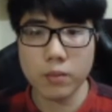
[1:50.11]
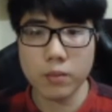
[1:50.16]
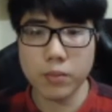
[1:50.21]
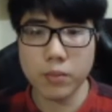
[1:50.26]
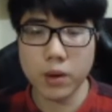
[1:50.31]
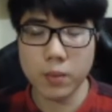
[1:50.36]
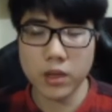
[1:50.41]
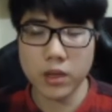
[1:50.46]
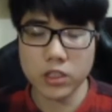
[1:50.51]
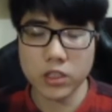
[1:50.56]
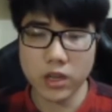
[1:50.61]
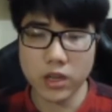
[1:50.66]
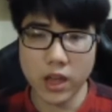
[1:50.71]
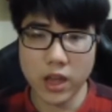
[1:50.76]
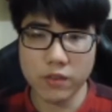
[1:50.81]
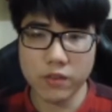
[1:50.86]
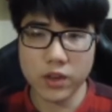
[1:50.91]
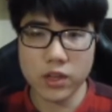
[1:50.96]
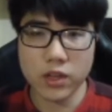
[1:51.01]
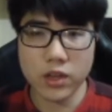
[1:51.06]
Published
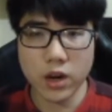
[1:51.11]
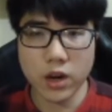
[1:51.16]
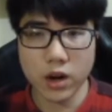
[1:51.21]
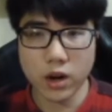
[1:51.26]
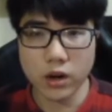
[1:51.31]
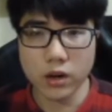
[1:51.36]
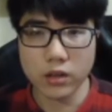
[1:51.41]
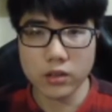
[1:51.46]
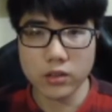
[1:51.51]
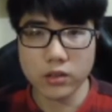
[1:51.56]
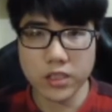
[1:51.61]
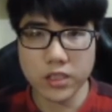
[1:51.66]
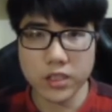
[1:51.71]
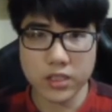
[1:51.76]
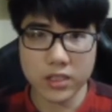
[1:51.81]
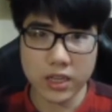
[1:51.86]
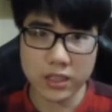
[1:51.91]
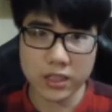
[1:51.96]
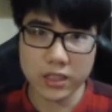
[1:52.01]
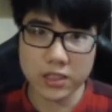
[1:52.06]
every year, these
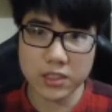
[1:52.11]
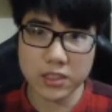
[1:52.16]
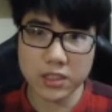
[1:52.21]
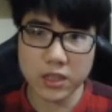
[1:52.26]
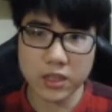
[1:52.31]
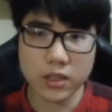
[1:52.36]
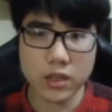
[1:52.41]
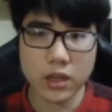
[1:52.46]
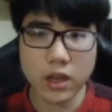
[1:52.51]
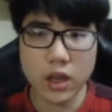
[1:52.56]
statistics